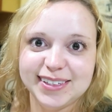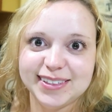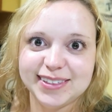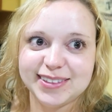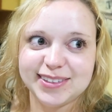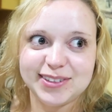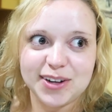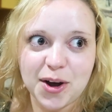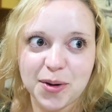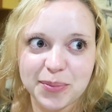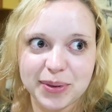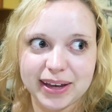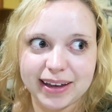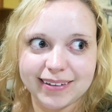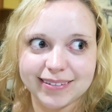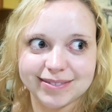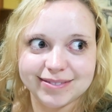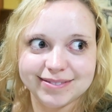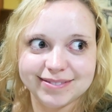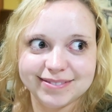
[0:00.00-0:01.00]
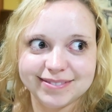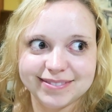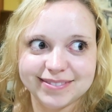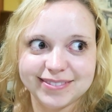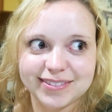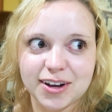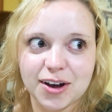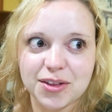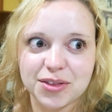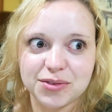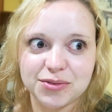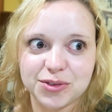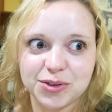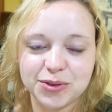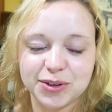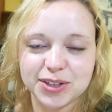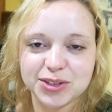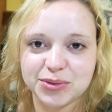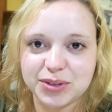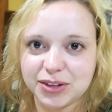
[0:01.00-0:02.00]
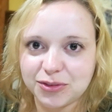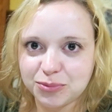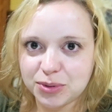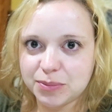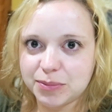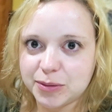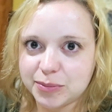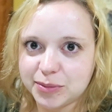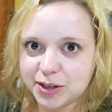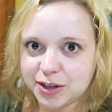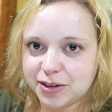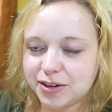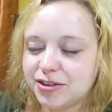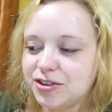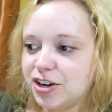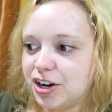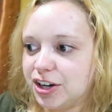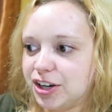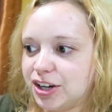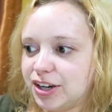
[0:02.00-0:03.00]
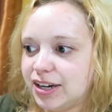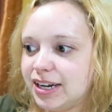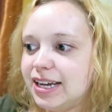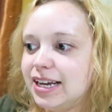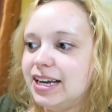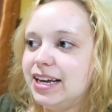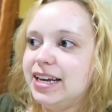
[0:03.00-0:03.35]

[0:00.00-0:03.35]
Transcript: stomping on the floors when you have people below you, not good.